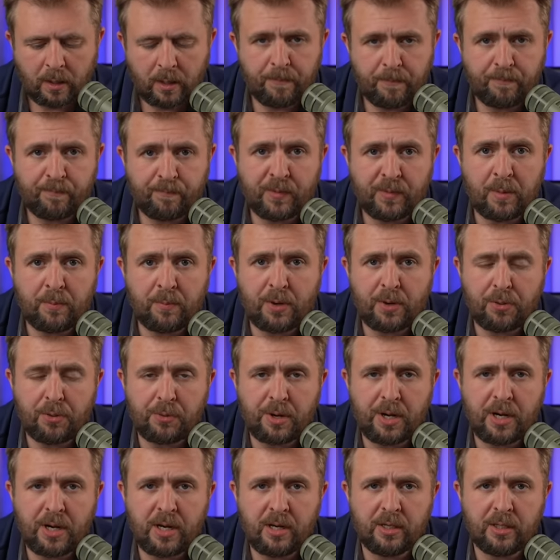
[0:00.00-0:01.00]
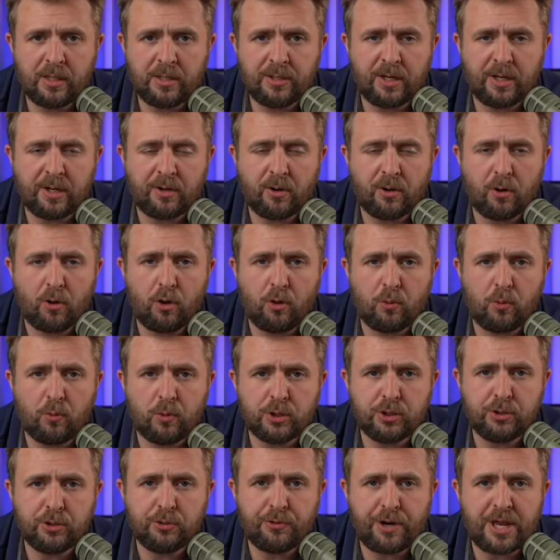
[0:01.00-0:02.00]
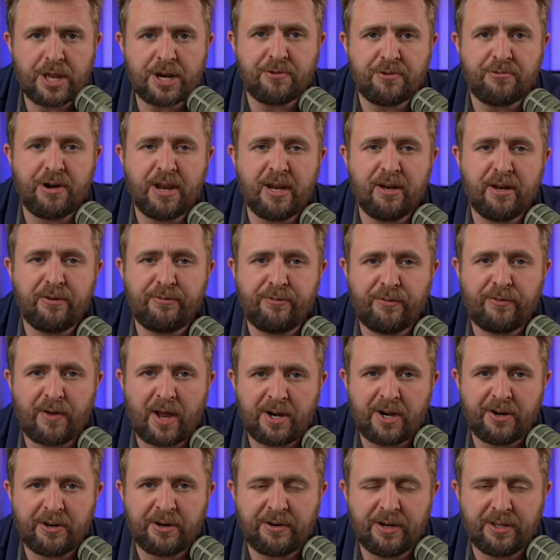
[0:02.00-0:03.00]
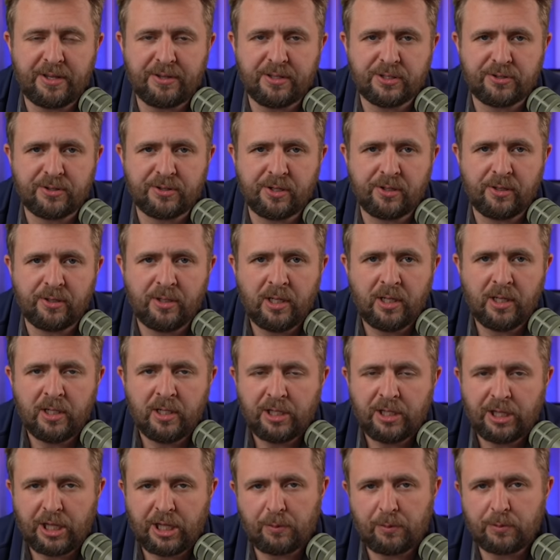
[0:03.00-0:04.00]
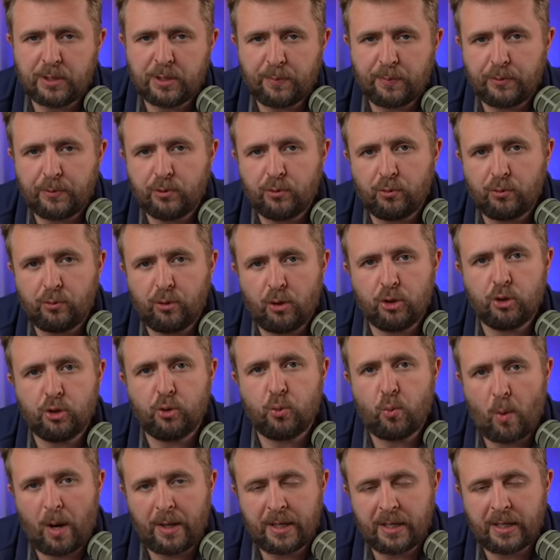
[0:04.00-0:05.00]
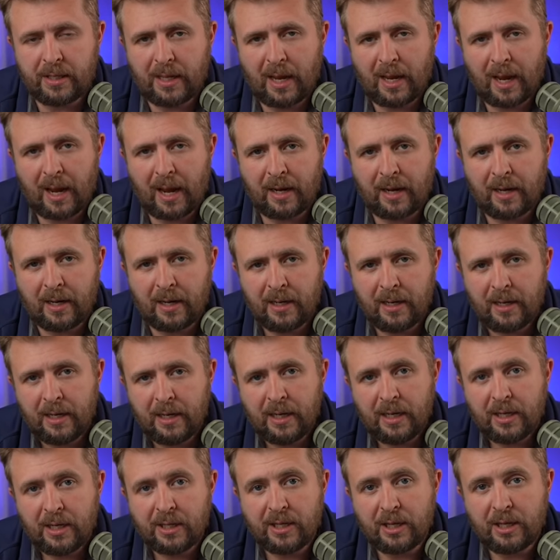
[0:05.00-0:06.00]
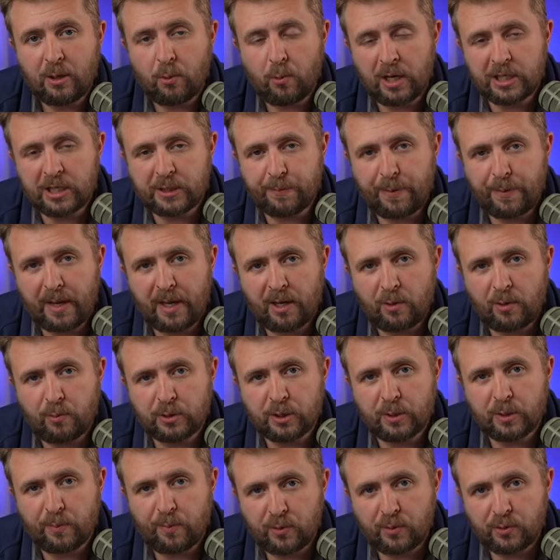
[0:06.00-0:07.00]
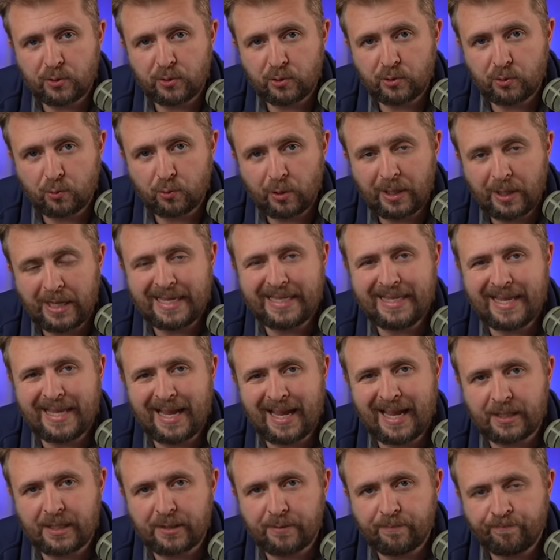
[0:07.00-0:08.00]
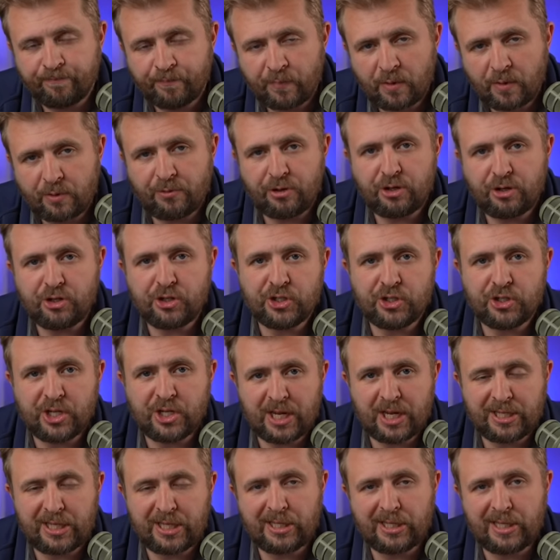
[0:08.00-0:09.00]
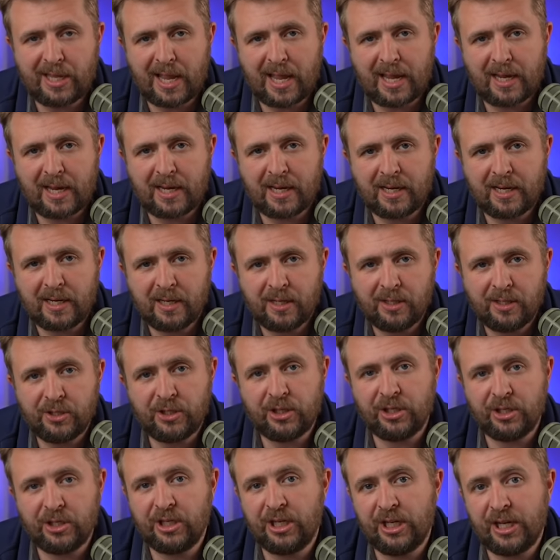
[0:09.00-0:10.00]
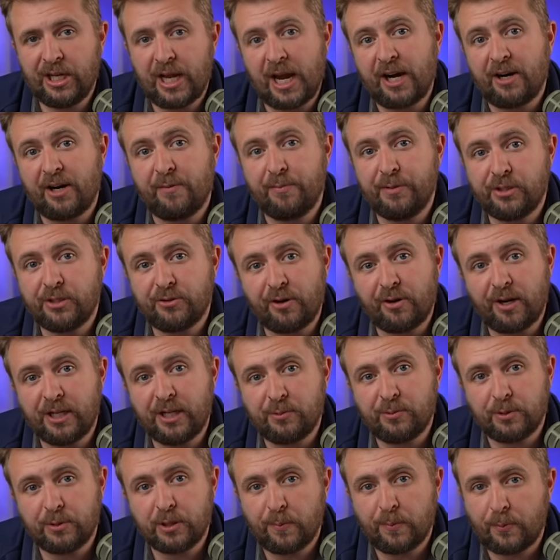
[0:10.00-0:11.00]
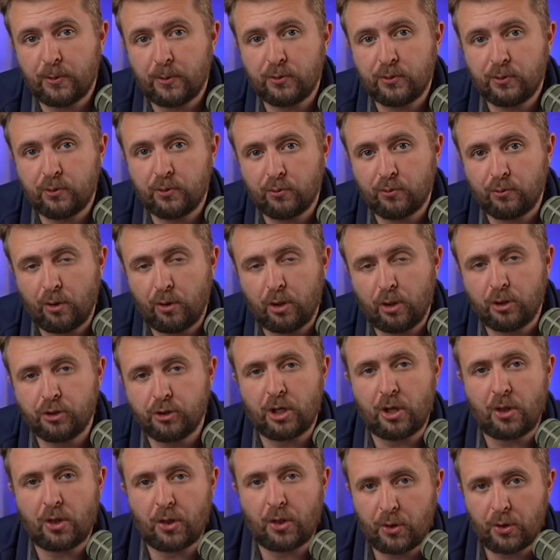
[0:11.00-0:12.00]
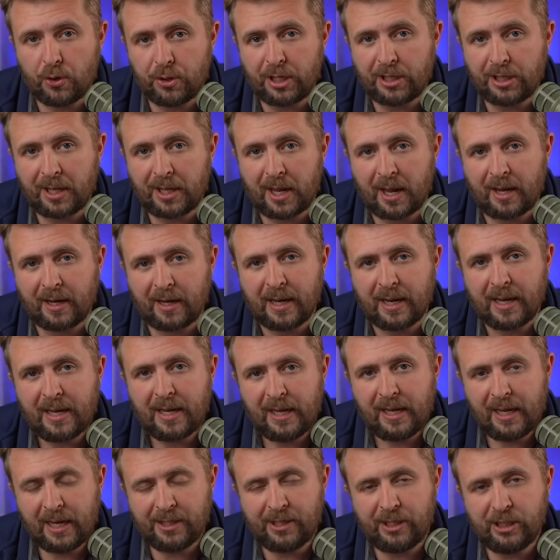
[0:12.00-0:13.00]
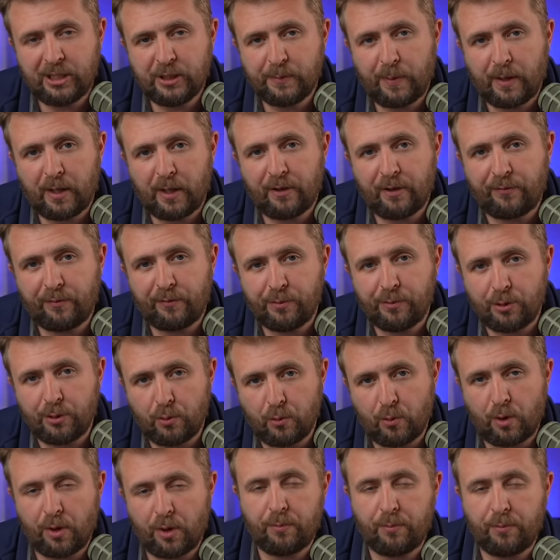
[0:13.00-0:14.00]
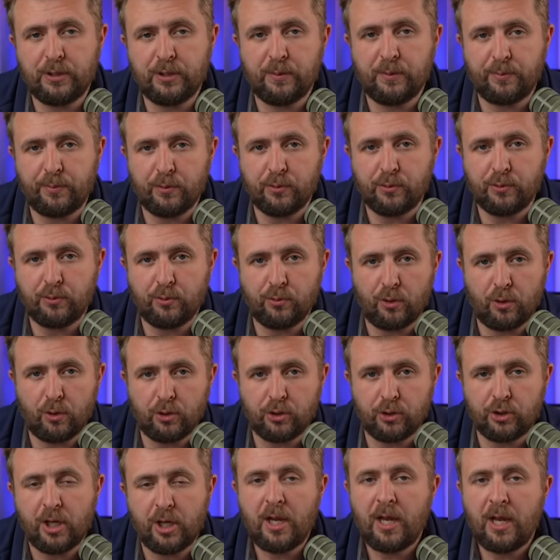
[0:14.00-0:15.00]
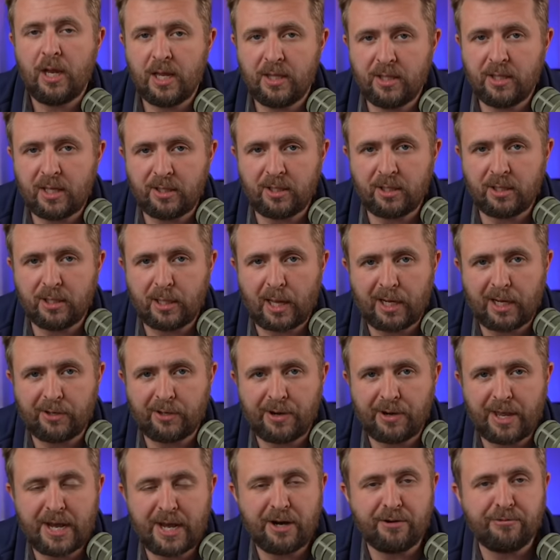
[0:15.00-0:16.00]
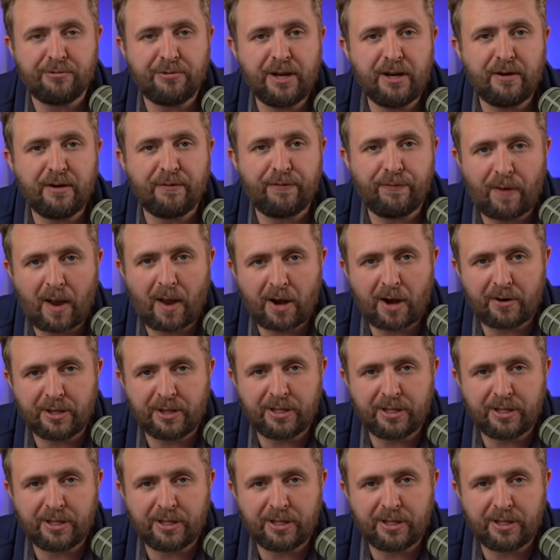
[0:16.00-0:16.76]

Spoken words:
Number three, their goal was to create a ring of fire around Israel. They were supposed to launch one attack. The West Bank was supposed to ignite, reach a second attack. The Arab Israelis were supposed to launch a third attack. And Hezbollah from the north was supposed to launch another attack, creating a ring of fire around